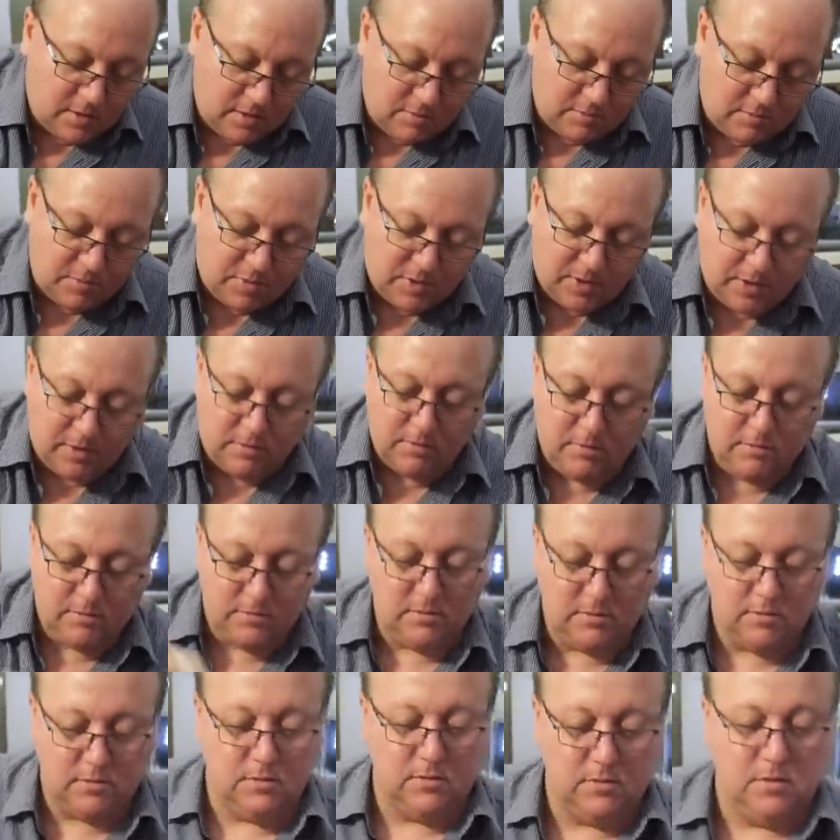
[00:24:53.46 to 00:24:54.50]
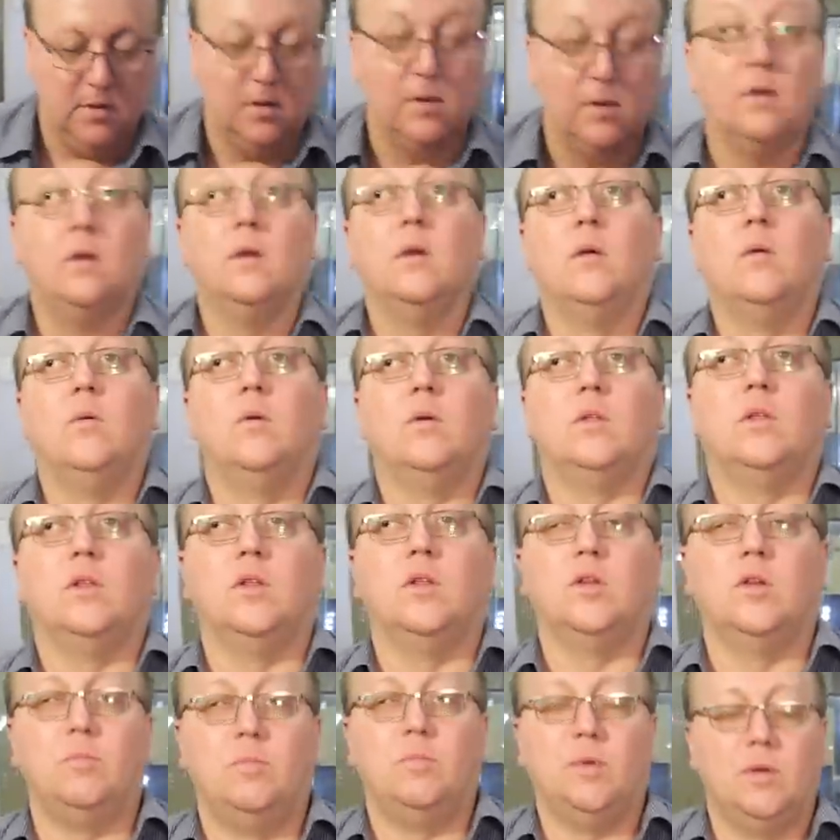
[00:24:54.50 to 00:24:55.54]
but with All a
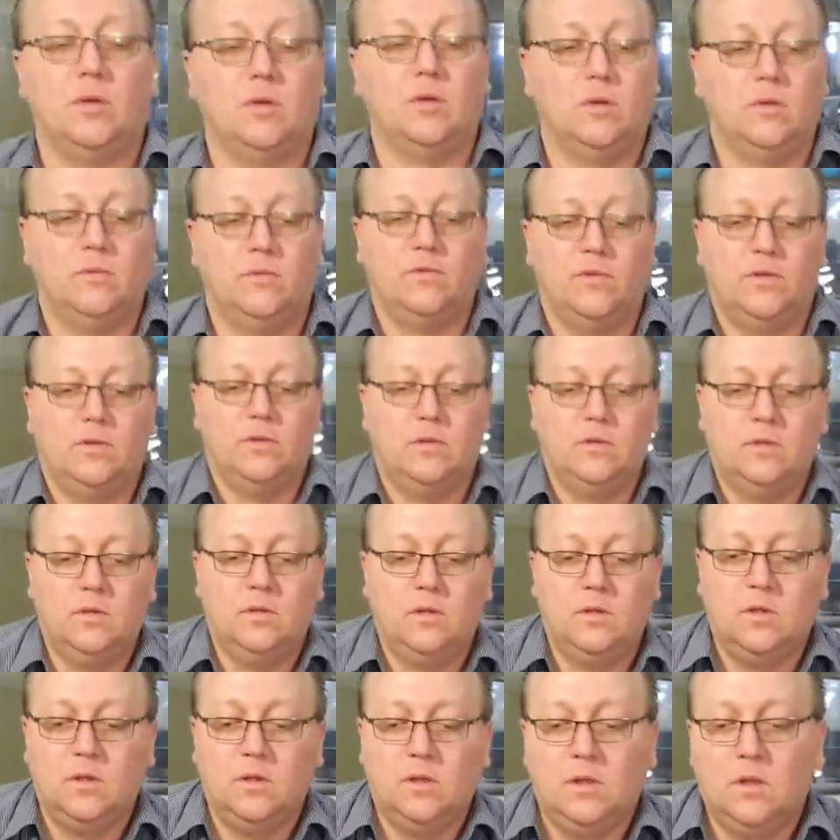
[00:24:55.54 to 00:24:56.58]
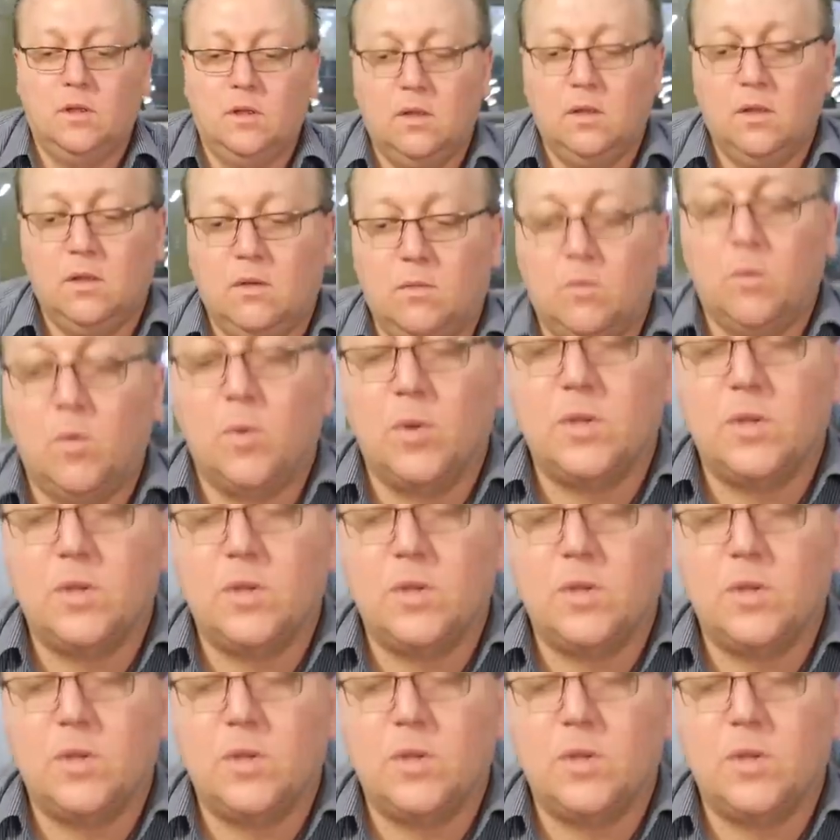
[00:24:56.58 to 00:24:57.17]
little bit of what we